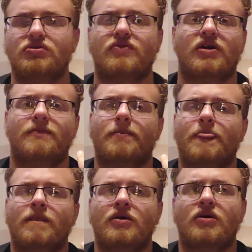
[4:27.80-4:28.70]
right?
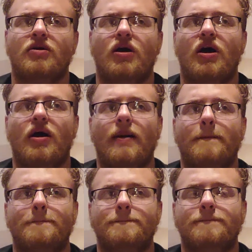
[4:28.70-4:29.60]
Um,
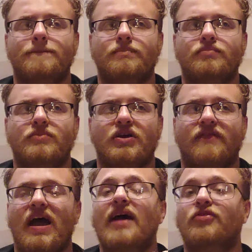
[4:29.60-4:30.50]
if
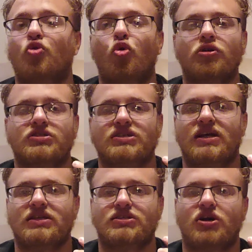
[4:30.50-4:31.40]
I have a chorus in
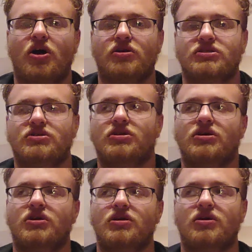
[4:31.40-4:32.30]
any songs,
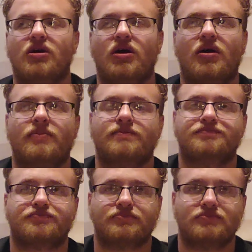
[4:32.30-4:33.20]
um,
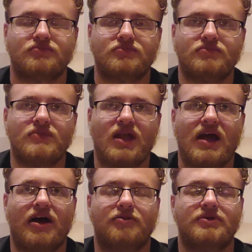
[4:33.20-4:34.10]

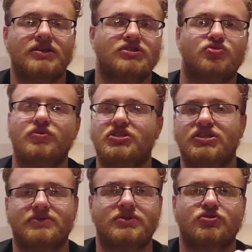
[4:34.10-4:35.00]
I'll be
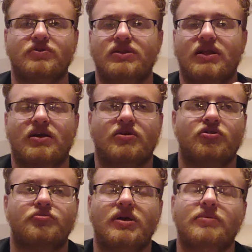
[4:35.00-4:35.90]
switching it between that.
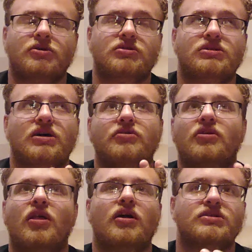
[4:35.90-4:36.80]
You'll be able to tell
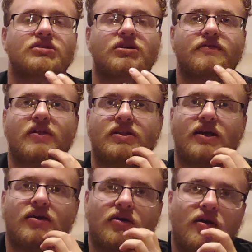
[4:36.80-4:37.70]
in a lot of stuff like
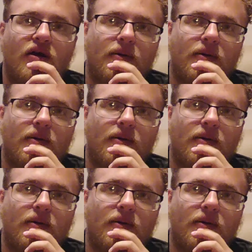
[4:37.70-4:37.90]
that.